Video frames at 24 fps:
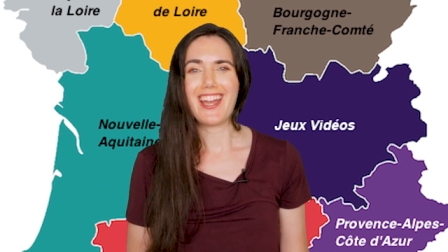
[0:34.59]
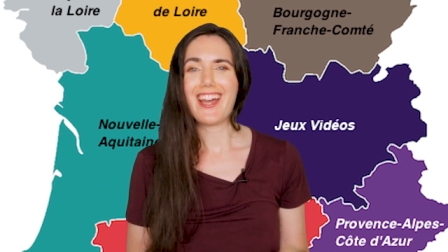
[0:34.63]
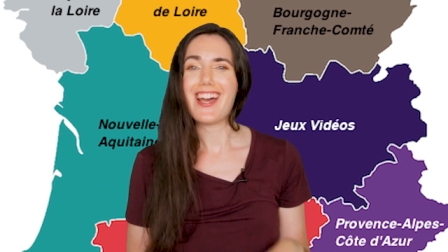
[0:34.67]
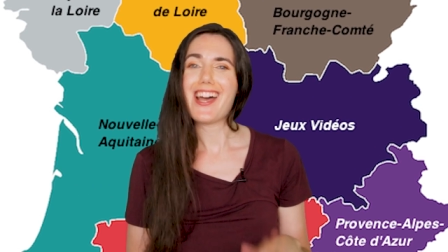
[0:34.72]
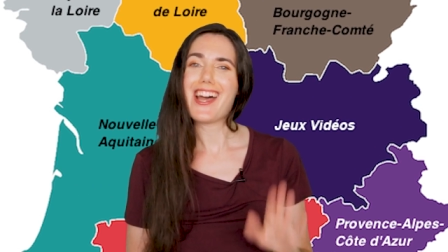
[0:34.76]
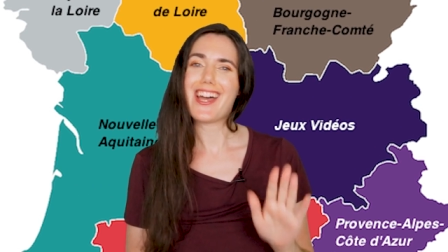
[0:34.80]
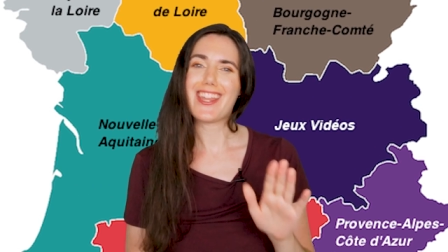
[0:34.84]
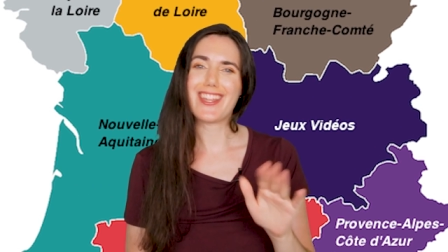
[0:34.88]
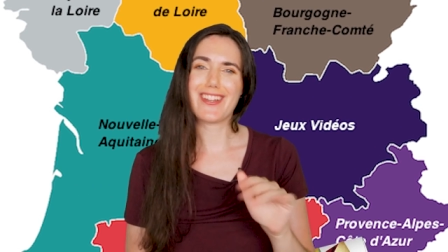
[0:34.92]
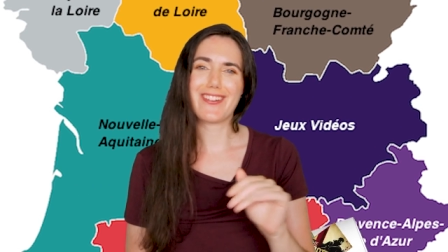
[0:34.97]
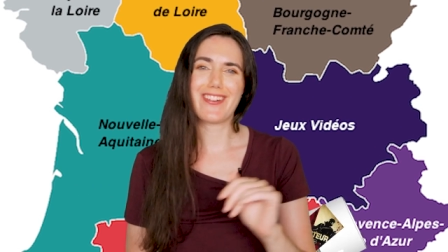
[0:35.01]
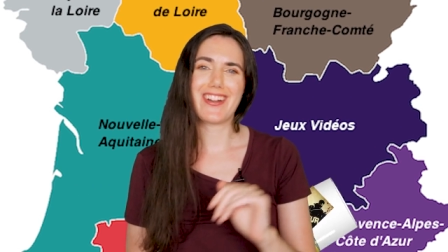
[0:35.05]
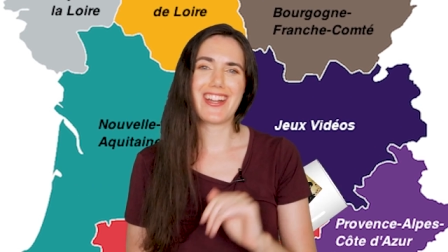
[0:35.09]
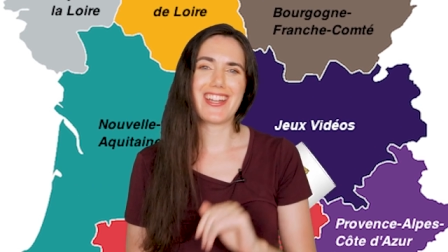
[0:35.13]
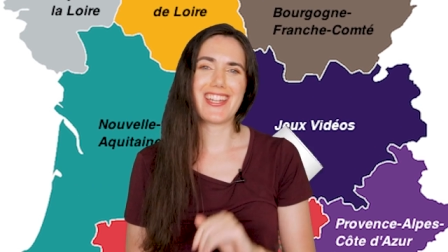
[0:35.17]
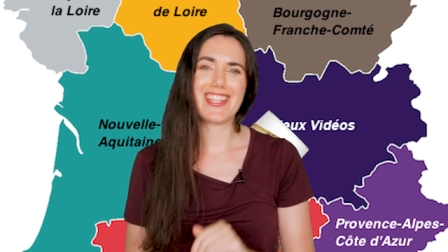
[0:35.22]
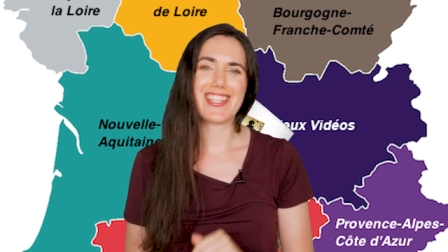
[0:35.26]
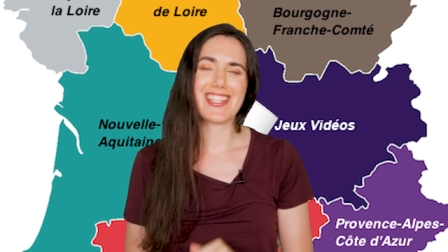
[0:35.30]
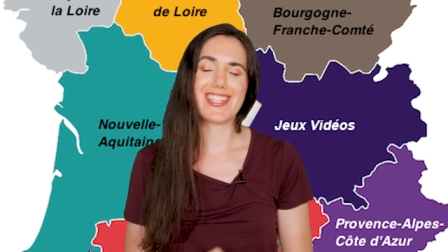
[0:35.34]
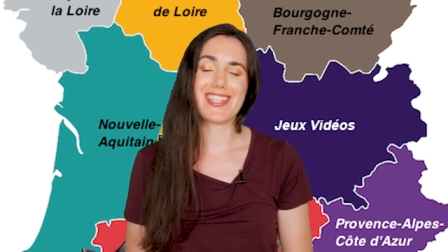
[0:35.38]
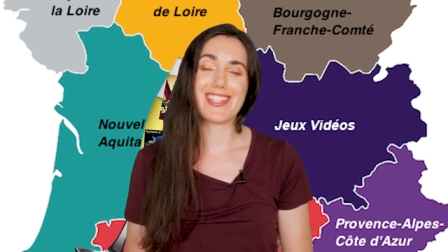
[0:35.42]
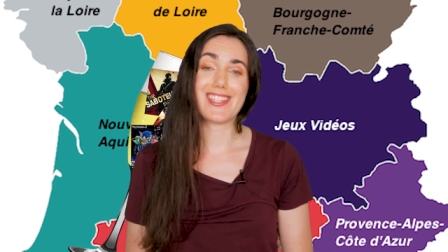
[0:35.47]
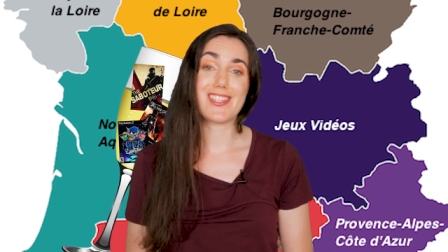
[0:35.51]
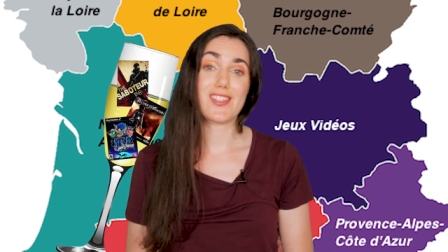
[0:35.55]

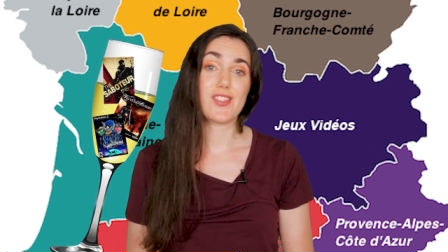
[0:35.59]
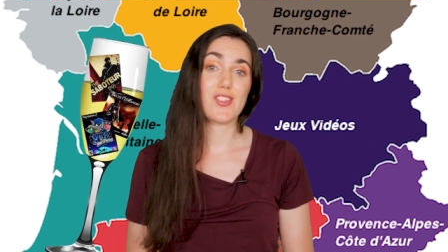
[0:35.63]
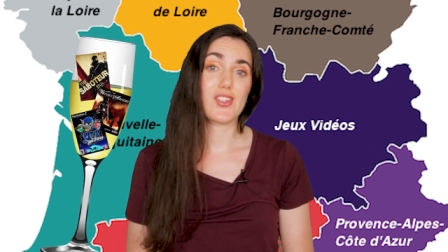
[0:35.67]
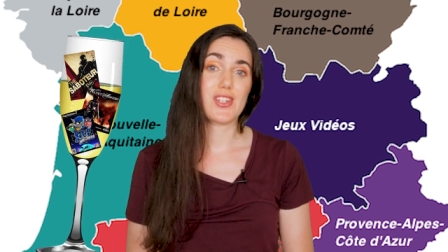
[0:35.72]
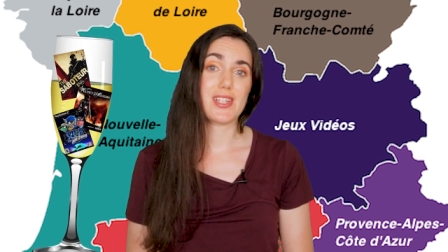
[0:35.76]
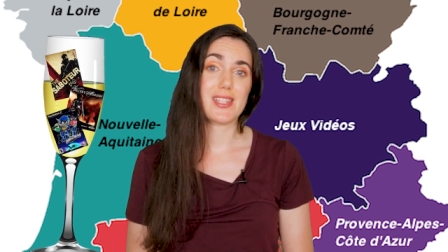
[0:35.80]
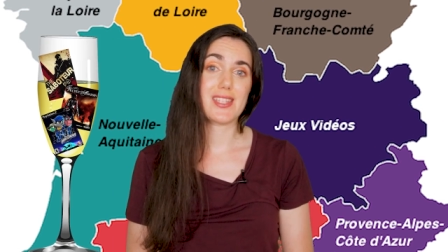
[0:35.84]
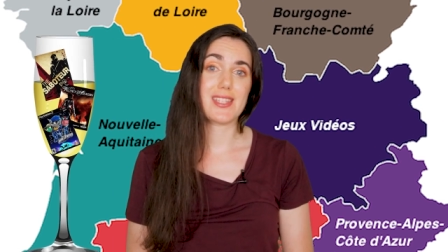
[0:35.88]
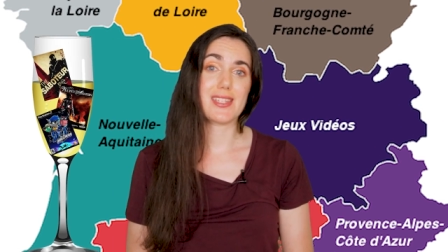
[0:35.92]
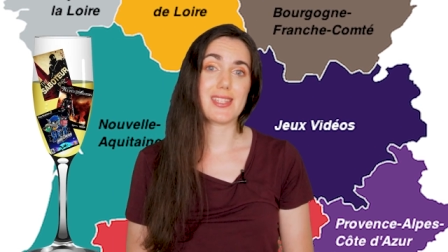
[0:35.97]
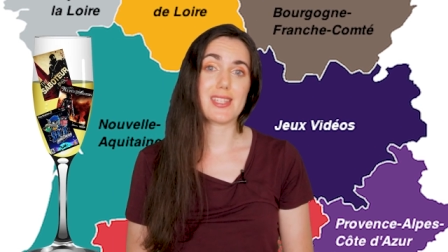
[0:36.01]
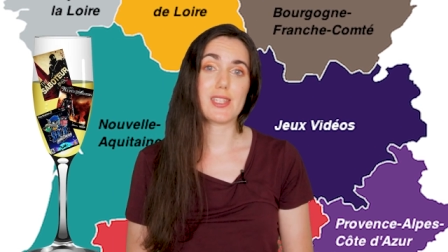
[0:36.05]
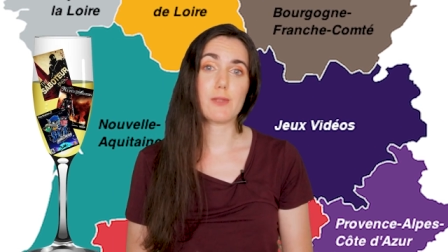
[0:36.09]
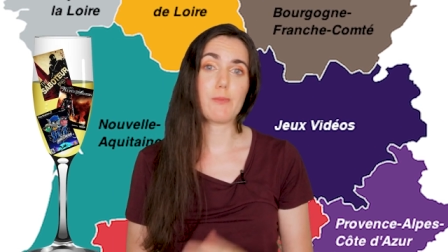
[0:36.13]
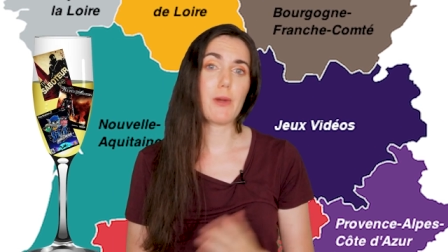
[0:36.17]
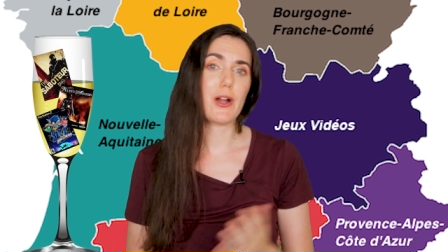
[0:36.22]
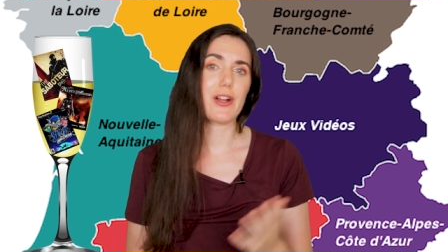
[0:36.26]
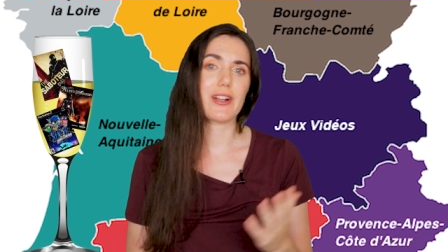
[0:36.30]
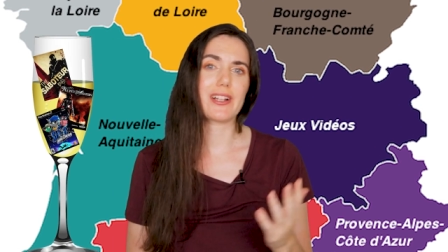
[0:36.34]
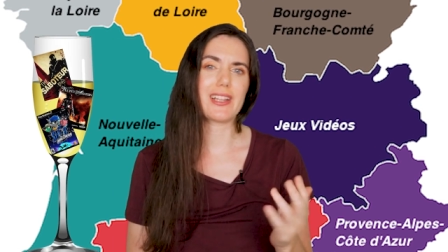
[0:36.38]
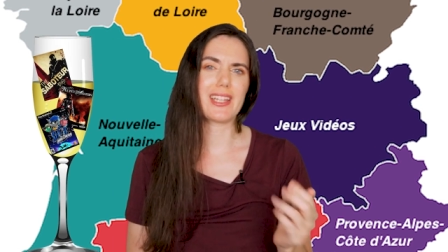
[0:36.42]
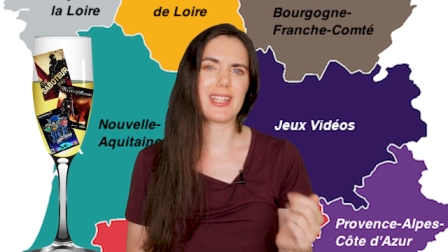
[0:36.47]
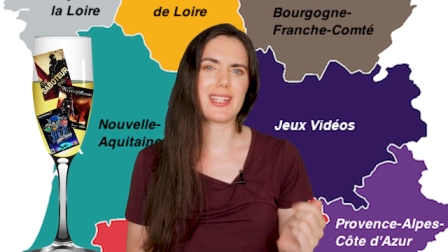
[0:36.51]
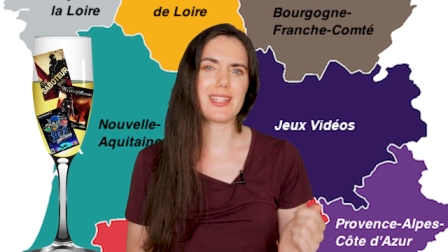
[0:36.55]
Otherwise, it's just a
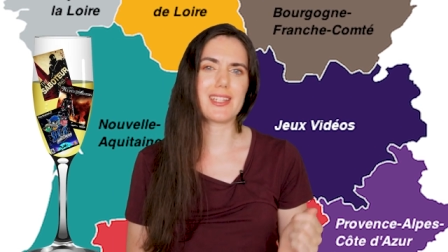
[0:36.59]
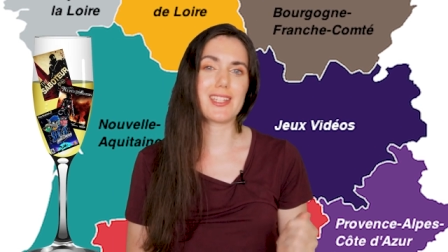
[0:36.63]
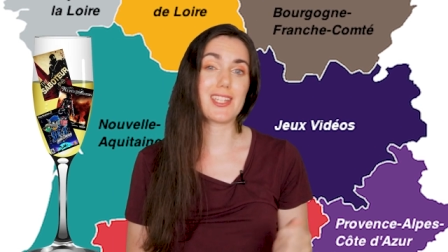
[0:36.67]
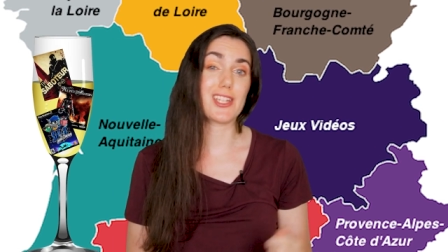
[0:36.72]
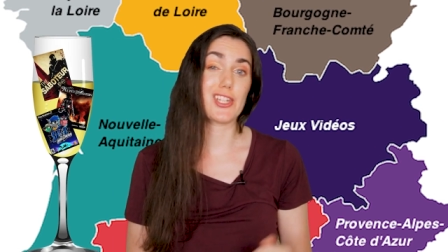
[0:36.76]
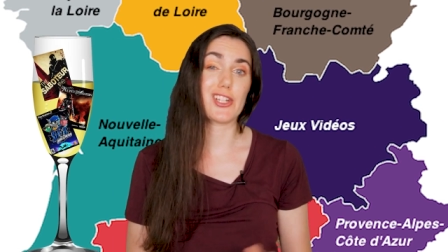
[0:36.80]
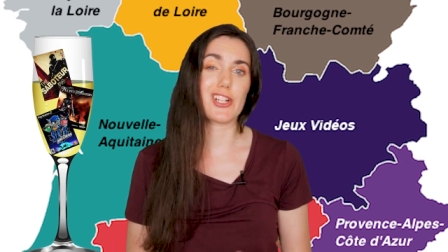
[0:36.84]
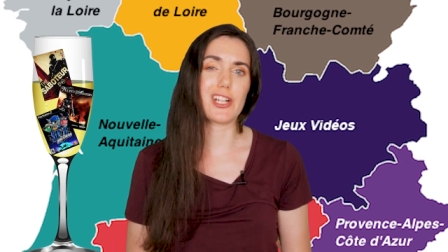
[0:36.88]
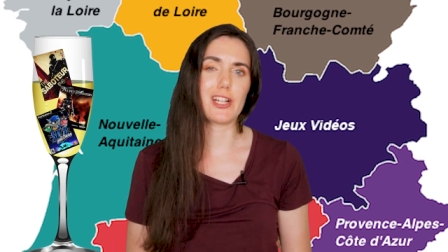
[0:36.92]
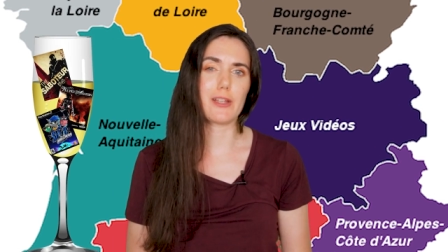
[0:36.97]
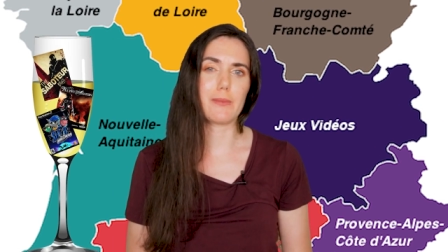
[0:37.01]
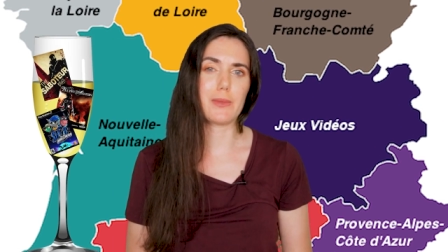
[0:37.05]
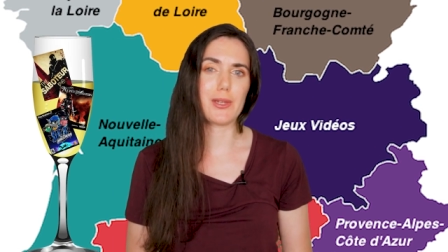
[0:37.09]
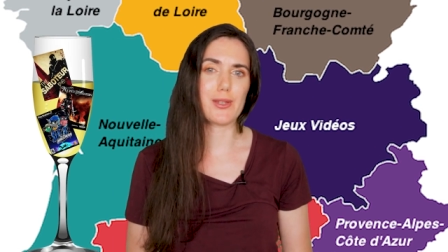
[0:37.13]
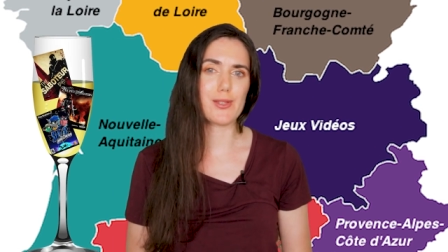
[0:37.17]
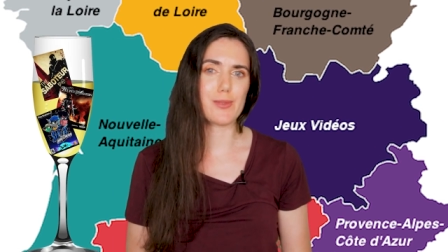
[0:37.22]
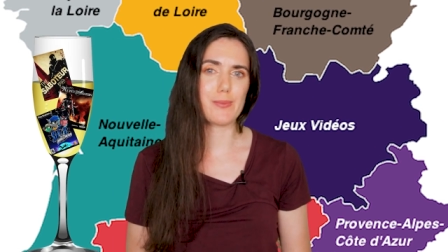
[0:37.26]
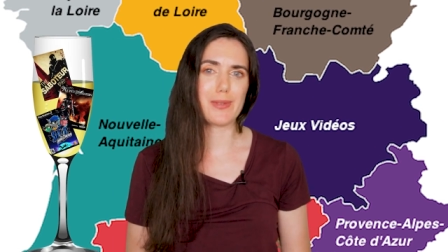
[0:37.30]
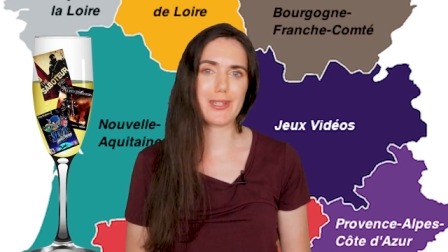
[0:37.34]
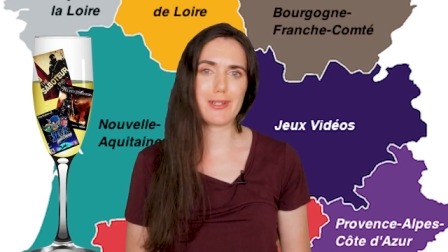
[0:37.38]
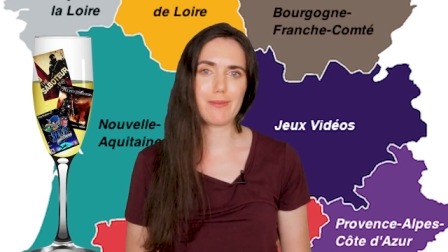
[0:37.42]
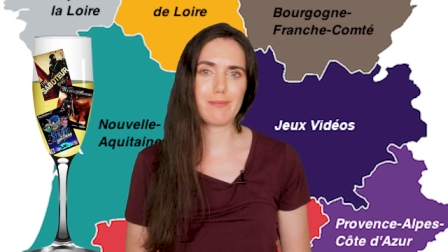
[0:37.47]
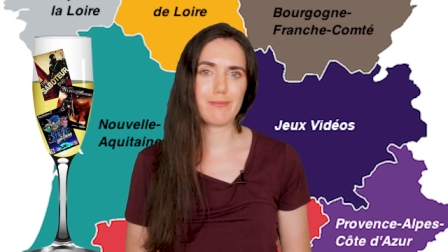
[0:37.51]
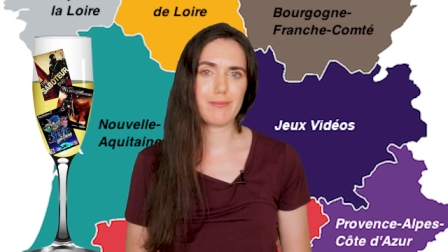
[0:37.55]
sparkling digital
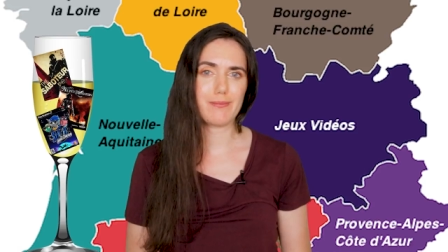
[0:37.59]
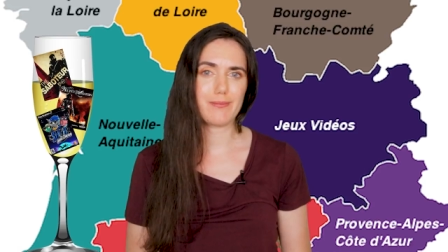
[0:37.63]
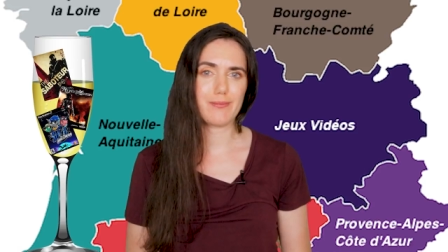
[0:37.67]
amusement.